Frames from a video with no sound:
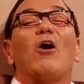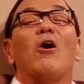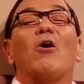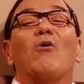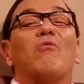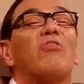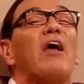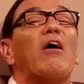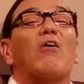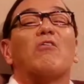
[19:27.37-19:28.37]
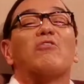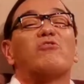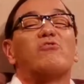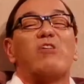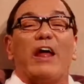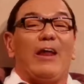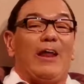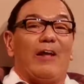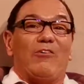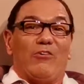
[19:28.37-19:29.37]
"Oh, they are
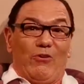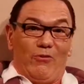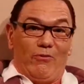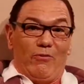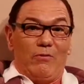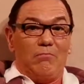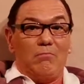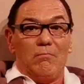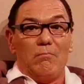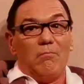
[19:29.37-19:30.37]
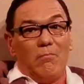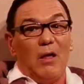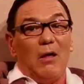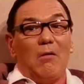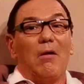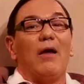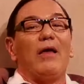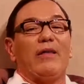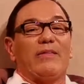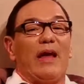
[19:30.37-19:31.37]
training shoes,"
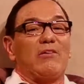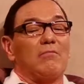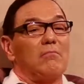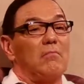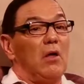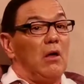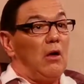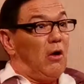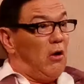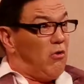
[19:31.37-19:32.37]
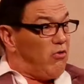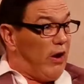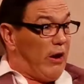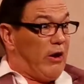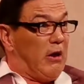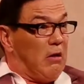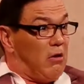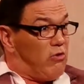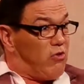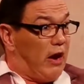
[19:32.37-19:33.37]
he said. "Training?
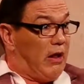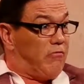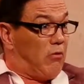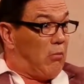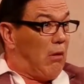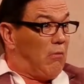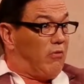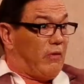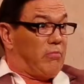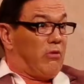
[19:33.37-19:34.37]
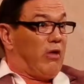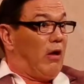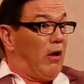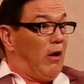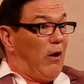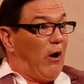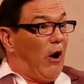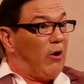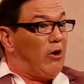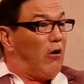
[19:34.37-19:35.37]
Training for what?" said Mother.
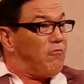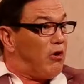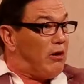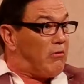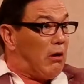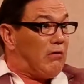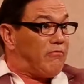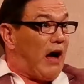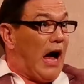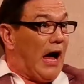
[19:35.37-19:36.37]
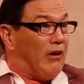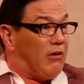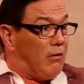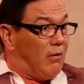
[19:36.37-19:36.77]
"Are you not fully qualified?"